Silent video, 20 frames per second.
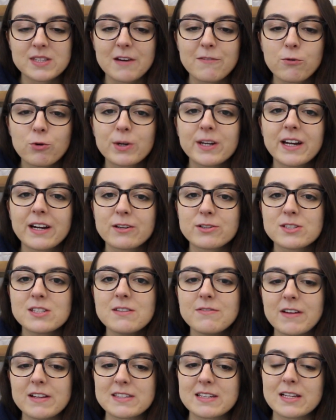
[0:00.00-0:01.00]
That 49ers
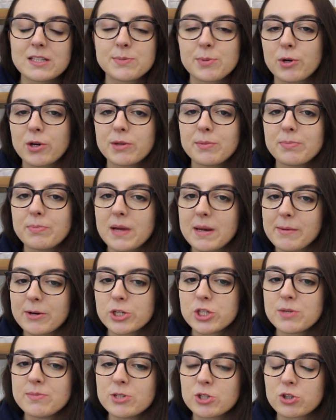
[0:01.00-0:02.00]
defense, not to put all the blame
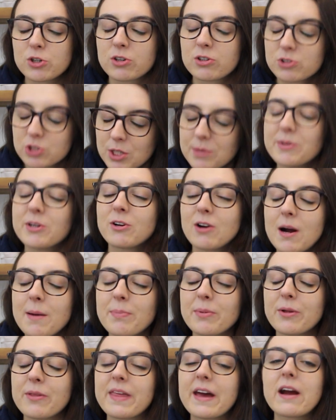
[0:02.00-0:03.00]
on Jimmy
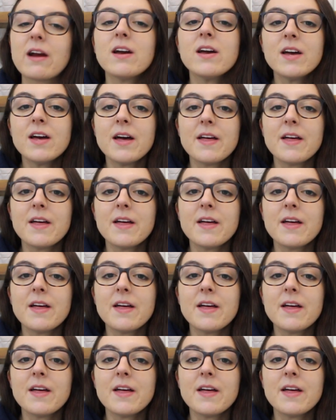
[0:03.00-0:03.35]
Garoppolo there,